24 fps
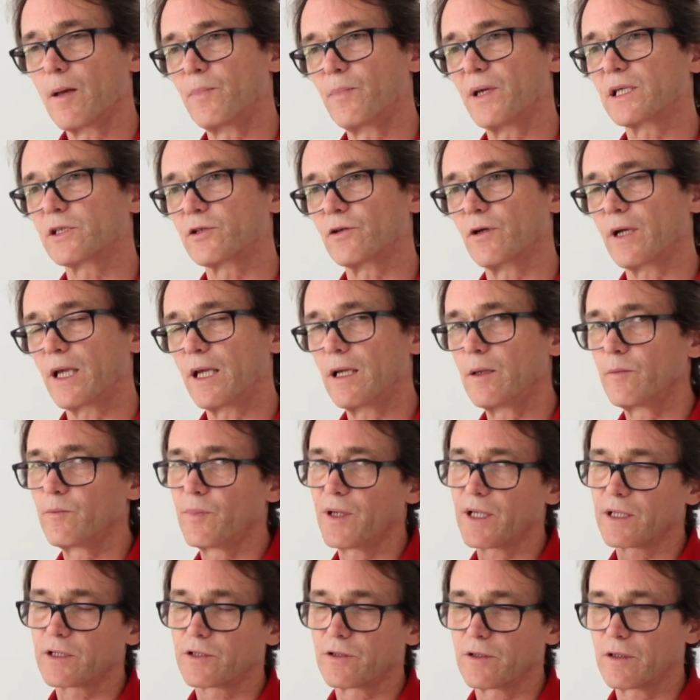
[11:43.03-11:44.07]

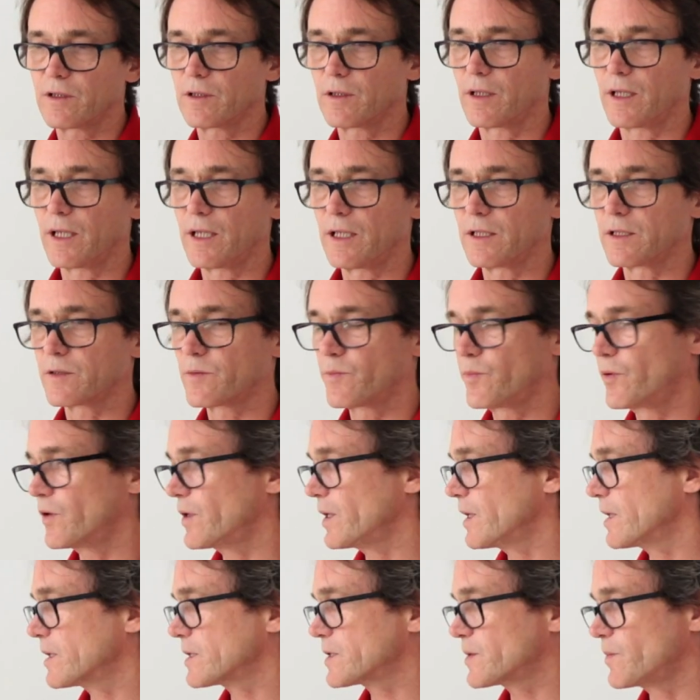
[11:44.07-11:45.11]
Picture-in-picture is
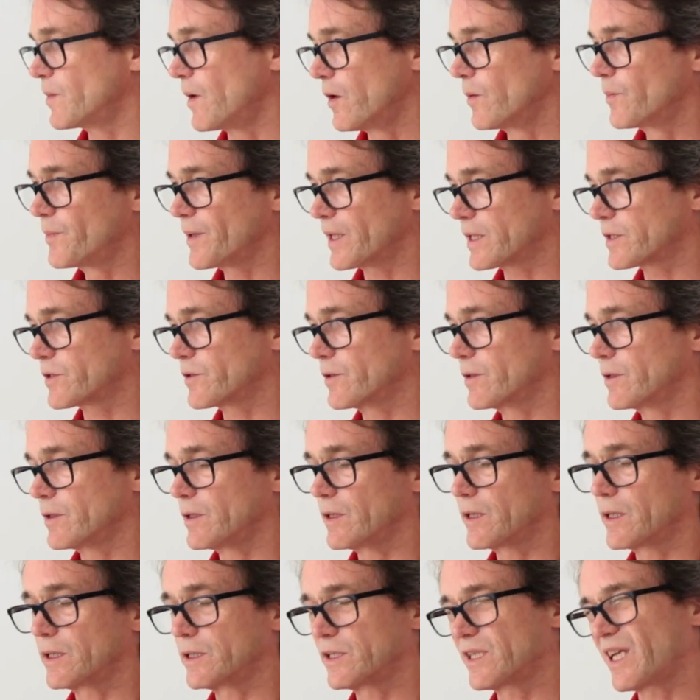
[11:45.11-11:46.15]
putting a small picture, and
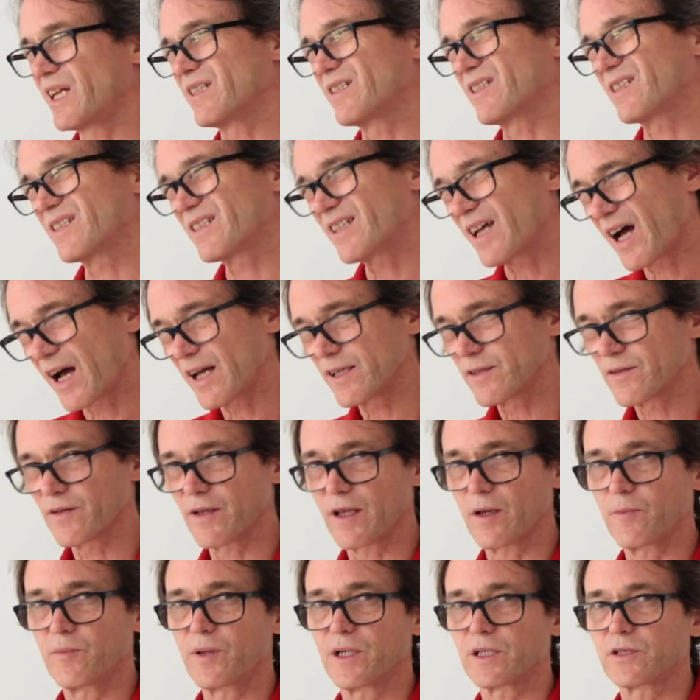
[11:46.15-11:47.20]
you can change the size of
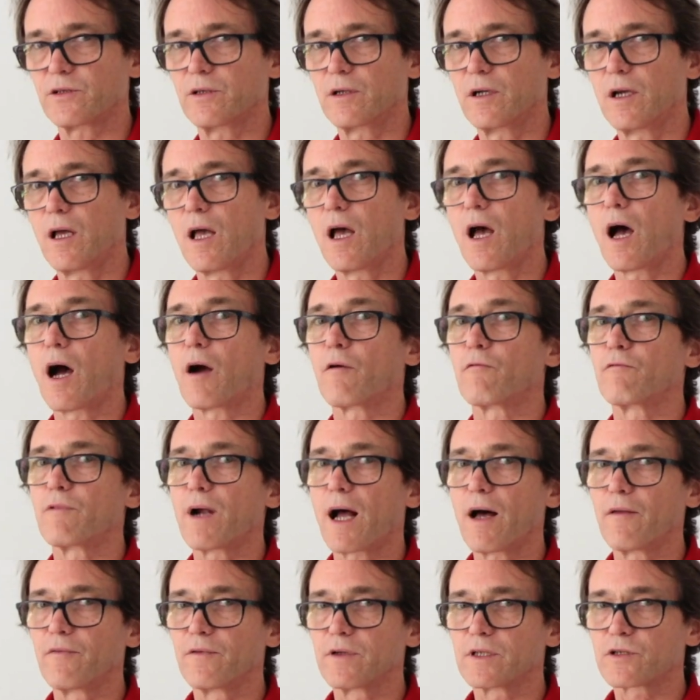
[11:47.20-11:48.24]
that picture
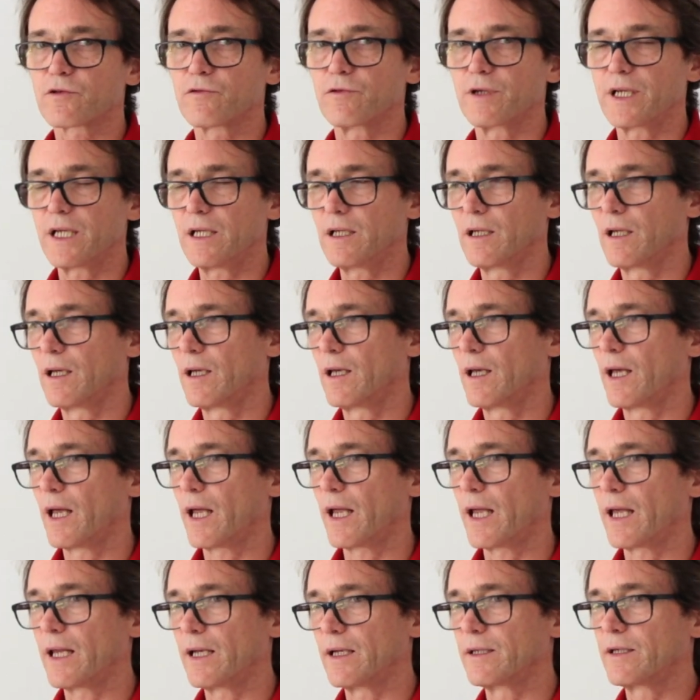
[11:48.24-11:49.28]
around the screen
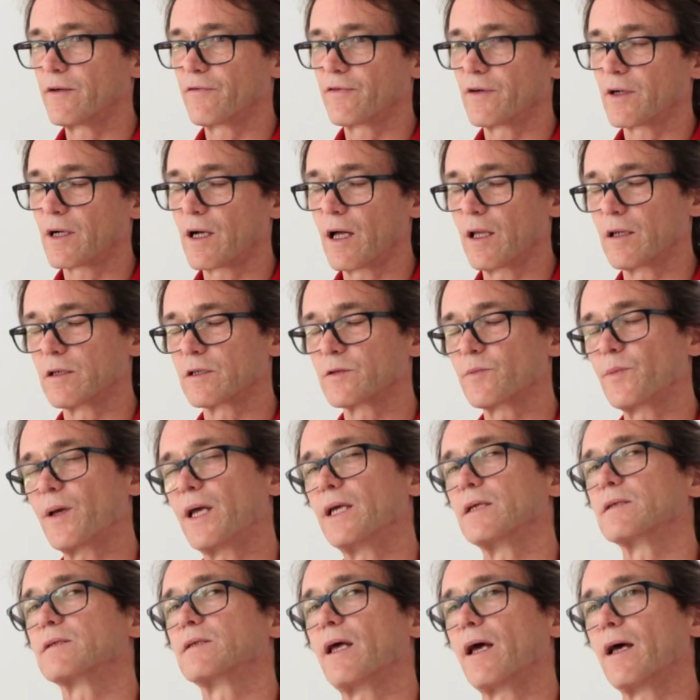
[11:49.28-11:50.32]
in a different color
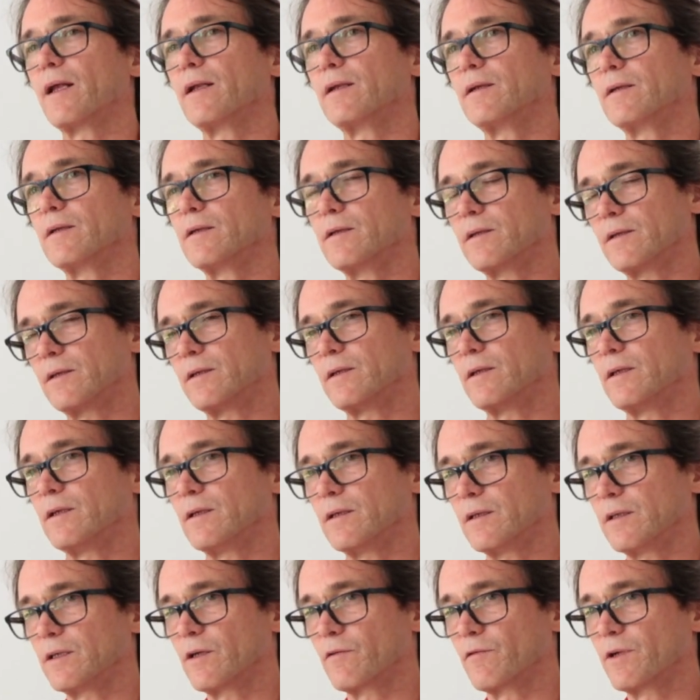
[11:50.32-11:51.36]
space than
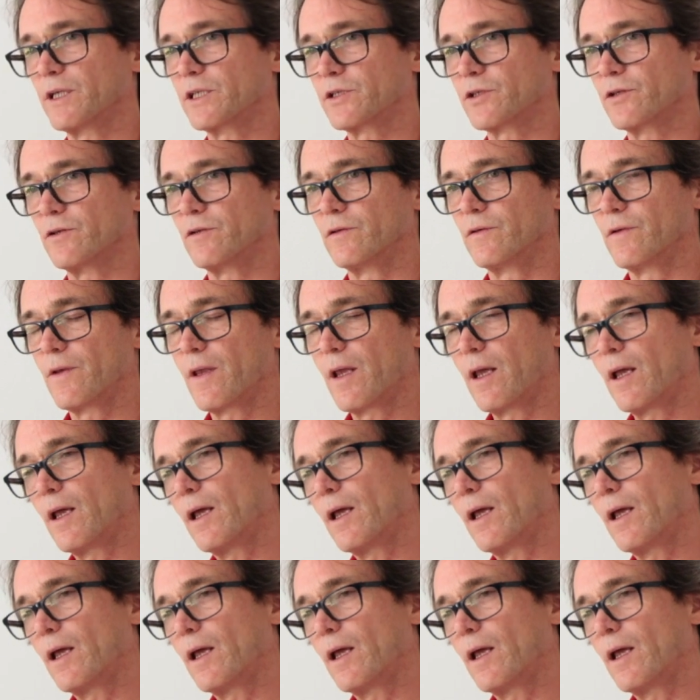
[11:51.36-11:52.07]
the original.